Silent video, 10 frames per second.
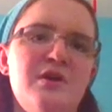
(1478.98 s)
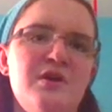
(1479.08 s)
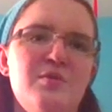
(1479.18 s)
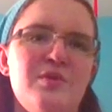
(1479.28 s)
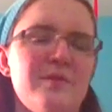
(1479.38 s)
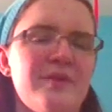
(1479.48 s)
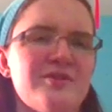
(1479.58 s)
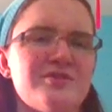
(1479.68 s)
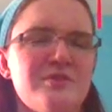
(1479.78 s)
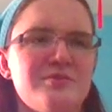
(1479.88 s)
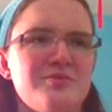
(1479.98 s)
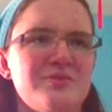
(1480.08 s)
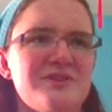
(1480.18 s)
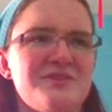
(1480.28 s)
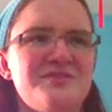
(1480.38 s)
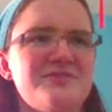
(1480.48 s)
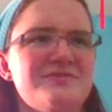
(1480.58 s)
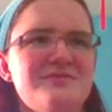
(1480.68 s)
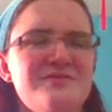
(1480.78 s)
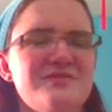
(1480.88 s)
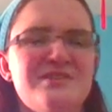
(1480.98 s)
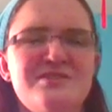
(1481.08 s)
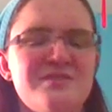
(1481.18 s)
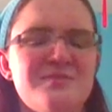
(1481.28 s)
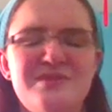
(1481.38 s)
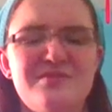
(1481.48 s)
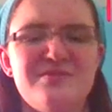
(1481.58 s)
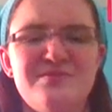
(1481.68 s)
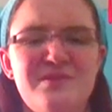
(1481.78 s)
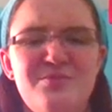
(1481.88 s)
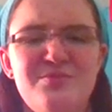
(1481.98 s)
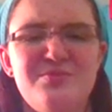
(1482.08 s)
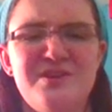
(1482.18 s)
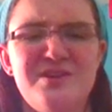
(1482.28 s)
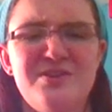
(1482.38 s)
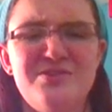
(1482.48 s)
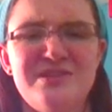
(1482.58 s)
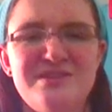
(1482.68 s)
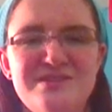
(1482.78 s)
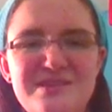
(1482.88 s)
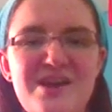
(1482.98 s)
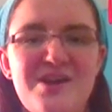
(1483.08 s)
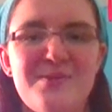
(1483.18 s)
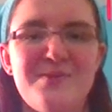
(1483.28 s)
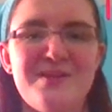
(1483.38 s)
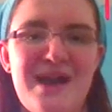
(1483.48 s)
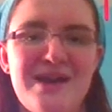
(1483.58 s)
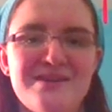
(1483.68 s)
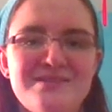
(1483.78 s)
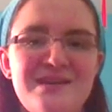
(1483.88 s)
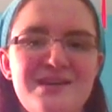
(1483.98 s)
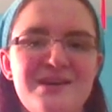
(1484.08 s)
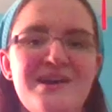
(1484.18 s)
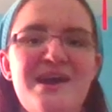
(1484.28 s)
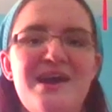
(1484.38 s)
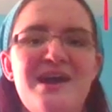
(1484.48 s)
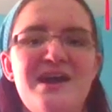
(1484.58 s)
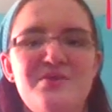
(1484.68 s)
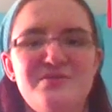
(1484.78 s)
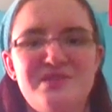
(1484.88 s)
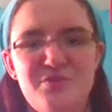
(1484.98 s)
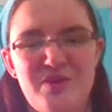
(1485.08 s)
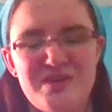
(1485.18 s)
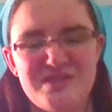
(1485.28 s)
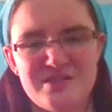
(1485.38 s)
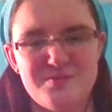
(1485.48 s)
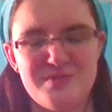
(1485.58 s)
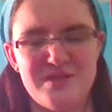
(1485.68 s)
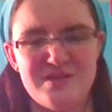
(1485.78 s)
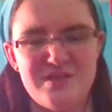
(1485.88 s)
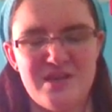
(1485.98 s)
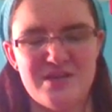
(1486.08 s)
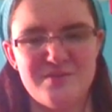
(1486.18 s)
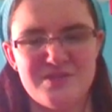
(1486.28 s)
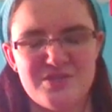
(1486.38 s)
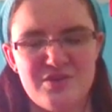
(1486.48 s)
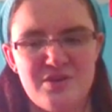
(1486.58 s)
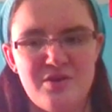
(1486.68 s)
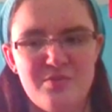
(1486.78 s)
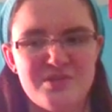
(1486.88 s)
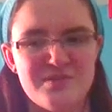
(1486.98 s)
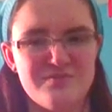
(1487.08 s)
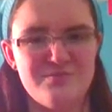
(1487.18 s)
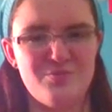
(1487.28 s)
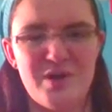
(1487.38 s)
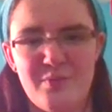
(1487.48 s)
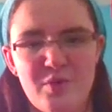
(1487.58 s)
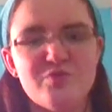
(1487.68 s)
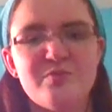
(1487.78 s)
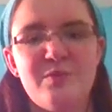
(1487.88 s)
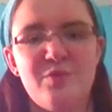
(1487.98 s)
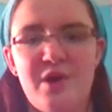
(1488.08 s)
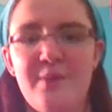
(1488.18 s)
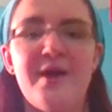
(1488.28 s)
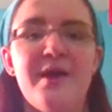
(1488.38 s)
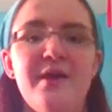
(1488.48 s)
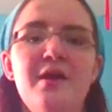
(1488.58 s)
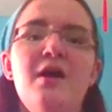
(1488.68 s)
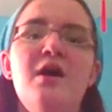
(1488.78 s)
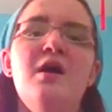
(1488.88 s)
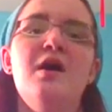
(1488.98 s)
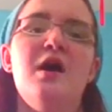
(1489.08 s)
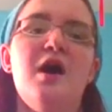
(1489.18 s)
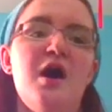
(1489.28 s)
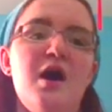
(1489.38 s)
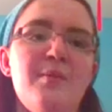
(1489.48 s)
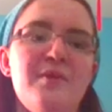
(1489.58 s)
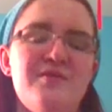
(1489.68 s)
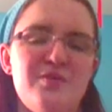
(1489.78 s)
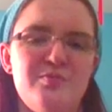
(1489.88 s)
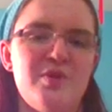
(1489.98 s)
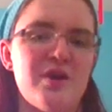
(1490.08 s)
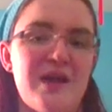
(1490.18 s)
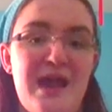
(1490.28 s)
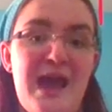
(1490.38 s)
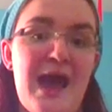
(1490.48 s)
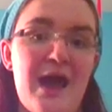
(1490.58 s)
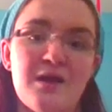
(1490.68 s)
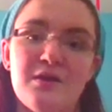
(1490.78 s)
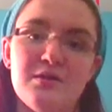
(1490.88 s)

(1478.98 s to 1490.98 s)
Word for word: where the butter sculpture was. There's it's been there. It, it usually is there, but last year it was in the Weis exposition hall, which is where most people come in. Um, if you park at HACC,